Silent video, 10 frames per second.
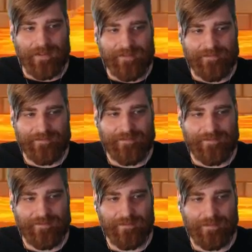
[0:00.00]
paste
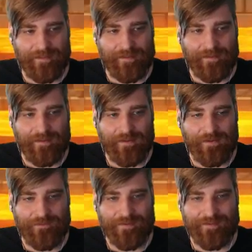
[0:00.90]
some of the
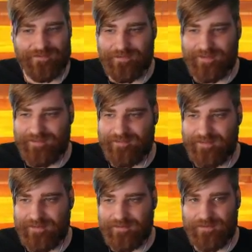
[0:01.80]
universal ones
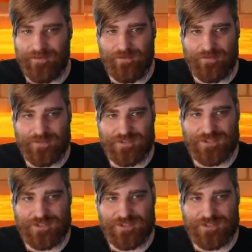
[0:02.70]
into Twitch